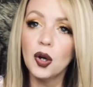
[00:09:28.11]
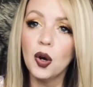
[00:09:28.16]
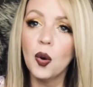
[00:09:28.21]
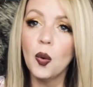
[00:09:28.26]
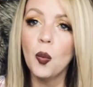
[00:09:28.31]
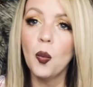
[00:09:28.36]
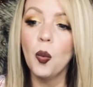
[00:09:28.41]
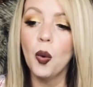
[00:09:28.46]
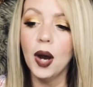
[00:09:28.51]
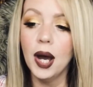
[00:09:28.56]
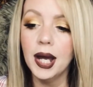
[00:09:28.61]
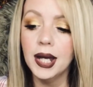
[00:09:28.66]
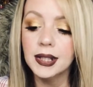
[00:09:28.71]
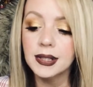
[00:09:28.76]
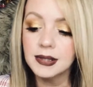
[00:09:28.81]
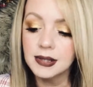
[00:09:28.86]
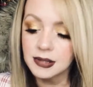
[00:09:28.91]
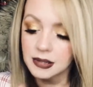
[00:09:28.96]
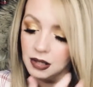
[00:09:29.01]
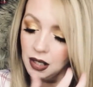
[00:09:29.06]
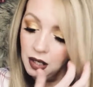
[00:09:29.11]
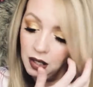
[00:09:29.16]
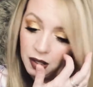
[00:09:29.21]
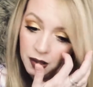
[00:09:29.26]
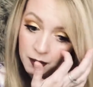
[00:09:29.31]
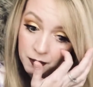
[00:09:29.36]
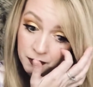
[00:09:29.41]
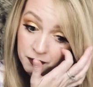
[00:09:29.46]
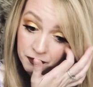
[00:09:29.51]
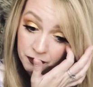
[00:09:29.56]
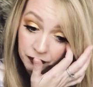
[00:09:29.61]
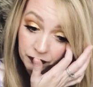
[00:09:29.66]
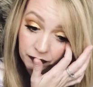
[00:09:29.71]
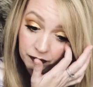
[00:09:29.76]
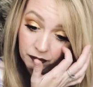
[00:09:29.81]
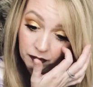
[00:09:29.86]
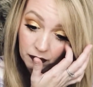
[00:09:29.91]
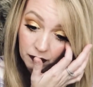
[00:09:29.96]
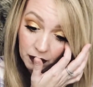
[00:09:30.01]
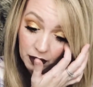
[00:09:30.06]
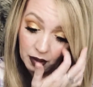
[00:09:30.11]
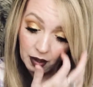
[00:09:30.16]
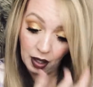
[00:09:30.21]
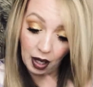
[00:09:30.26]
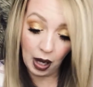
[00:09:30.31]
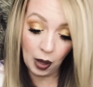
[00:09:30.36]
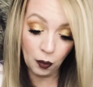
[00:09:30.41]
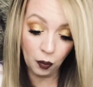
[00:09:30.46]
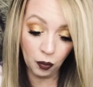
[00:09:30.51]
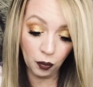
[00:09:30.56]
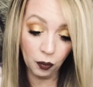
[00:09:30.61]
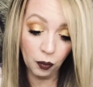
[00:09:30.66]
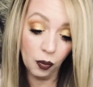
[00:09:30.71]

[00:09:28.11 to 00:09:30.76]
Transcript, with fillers: what y'all